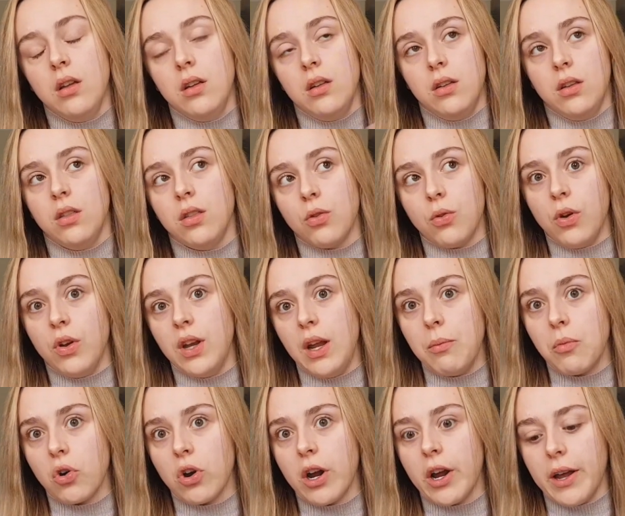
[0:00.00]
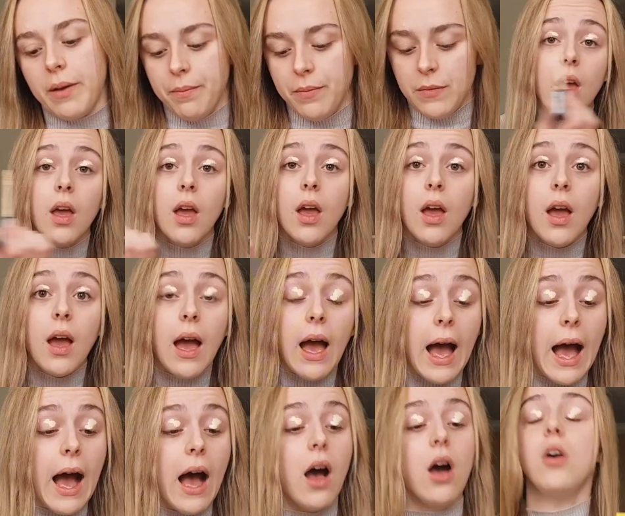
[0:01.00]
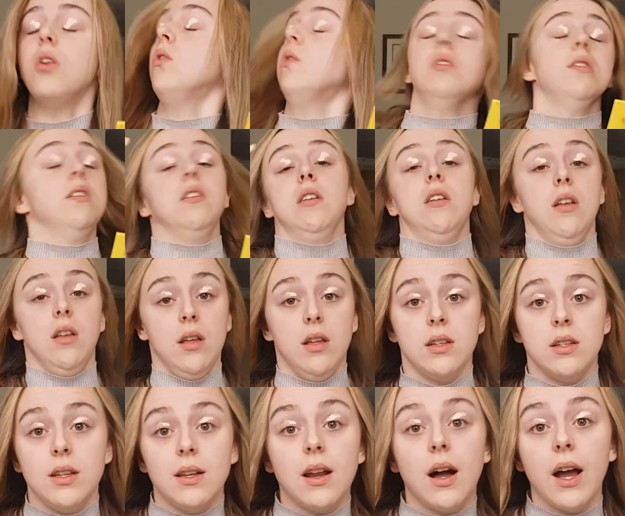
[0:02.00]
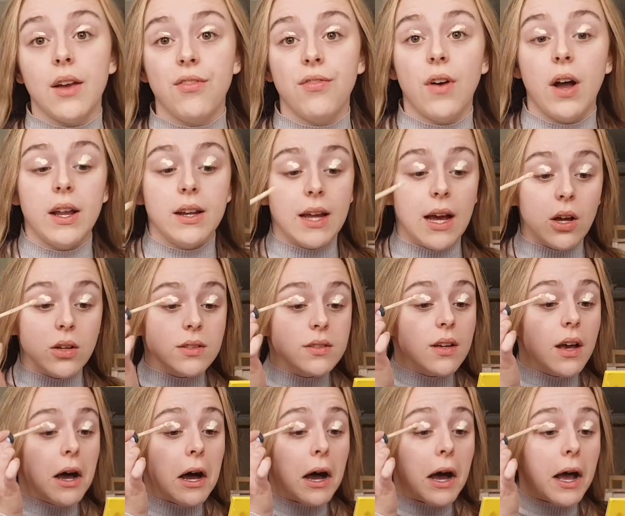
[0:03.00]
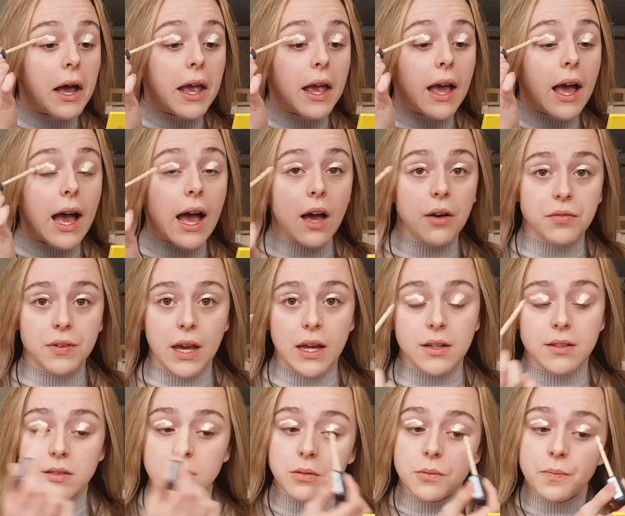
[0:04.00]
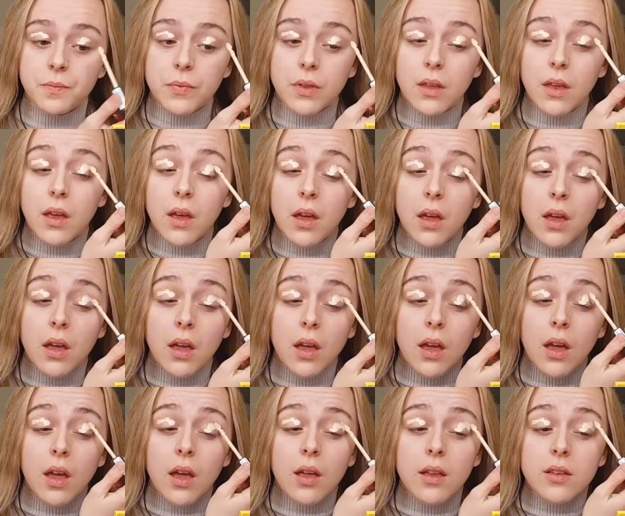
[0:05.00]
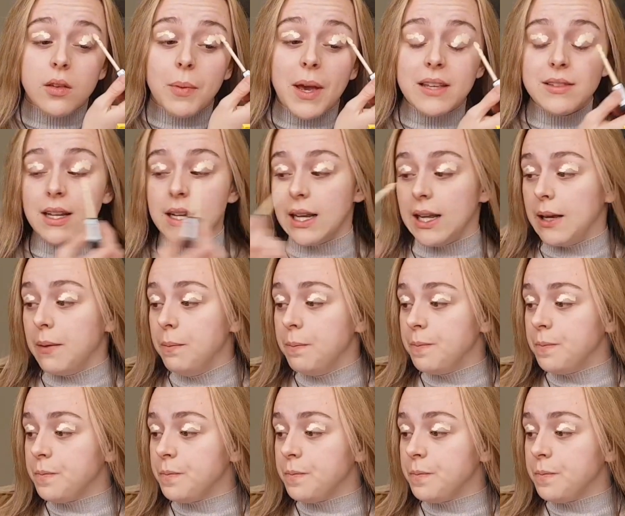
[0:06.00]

through an MRI. How did I find out I have CADASIL? So basically,